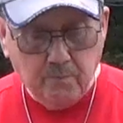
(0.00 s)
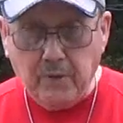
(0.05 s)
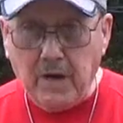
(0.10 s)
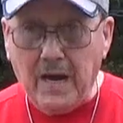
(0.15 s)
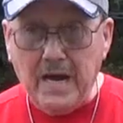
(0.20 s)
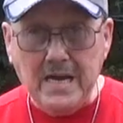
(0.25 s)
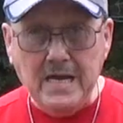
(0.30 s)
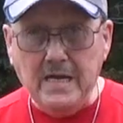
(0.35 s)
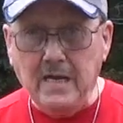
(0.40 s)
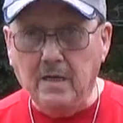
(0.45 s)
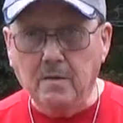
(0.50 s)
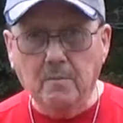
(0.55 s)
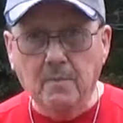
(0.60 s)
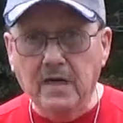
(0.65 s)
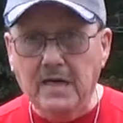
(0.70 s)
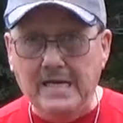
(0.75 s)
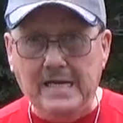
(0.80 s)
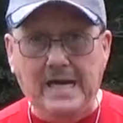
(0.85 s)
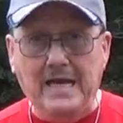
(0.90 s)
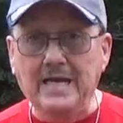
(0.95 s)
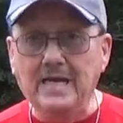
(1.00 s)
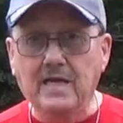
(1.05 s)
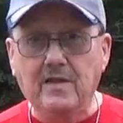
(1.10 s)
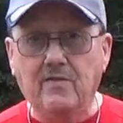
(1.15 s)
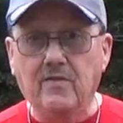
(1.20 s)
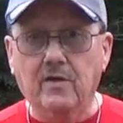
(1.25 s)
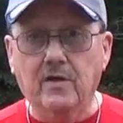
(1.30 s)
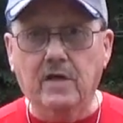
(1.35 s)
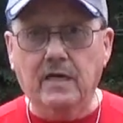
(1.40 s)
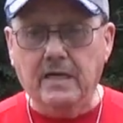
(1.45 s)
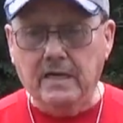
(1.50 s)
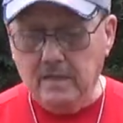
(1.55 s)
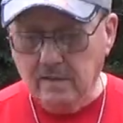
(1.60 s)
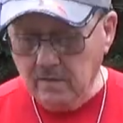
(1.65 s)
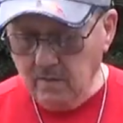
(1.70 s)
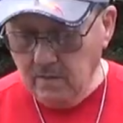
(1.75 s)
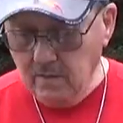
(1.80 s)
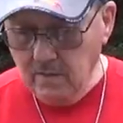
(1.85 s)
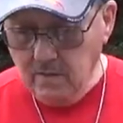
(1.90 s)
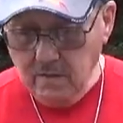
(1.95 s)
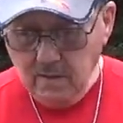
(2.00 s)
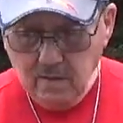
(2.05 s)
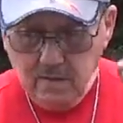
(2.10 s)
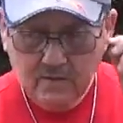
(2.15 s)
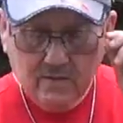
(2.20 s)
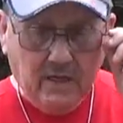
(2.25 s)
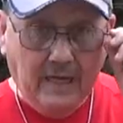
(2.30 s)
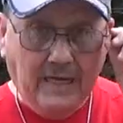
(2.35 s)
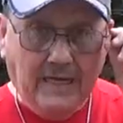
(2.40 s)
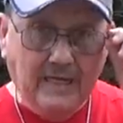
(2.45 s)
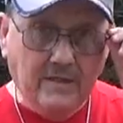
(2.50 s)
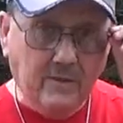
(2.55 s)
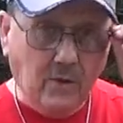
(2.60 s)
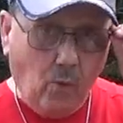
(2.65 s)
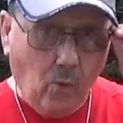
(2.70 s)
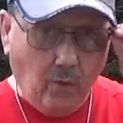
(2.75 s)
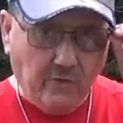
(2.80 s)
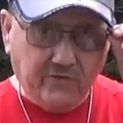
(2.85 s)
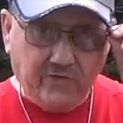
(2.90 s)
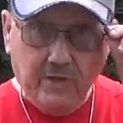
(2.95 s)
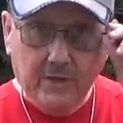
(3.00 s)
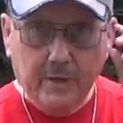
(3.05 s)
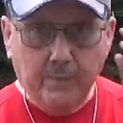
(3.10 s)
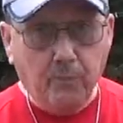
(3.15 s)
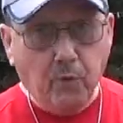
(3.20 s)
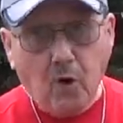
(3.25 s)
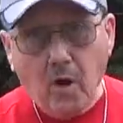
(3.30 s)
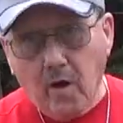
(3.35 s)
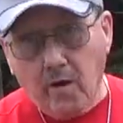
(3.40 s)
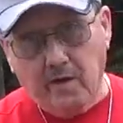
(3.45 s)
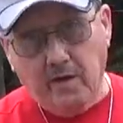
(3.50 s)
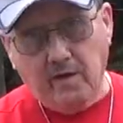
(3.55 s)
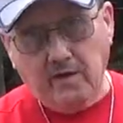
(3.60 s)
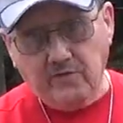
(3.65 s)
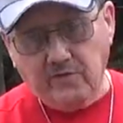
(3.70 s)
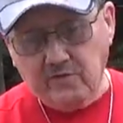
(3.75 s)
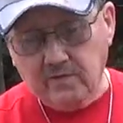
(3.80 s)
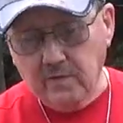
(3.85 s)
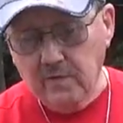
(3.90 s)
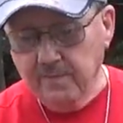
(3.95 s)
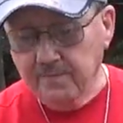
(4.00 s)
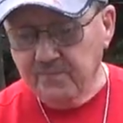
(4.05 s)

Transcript: paying me anything to endorse any products.